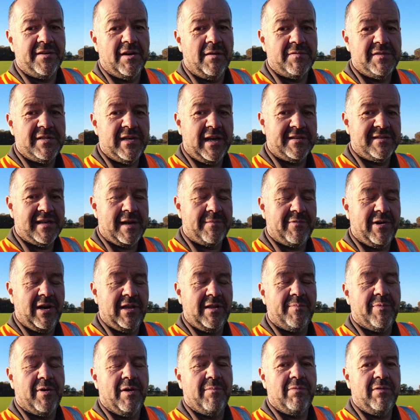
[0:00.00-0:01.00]
obviously exacerbate
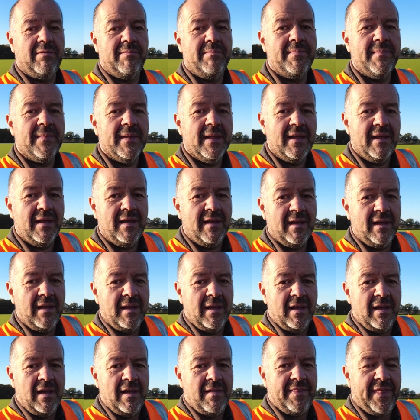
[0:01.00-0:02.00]
the problem
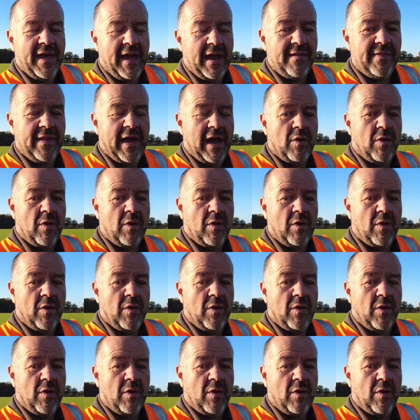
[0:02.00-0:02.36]
in